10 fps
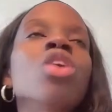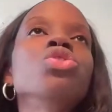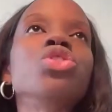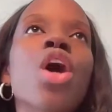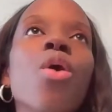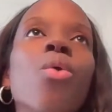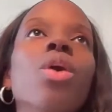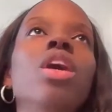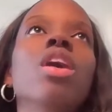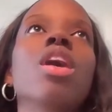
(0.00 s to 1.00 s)
So
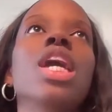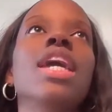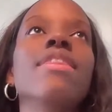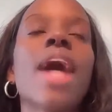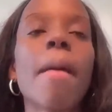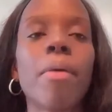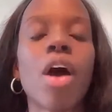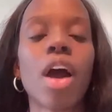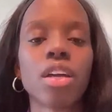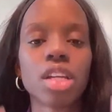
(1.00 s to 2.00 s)
in that
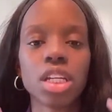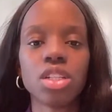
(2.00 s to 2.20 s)
part,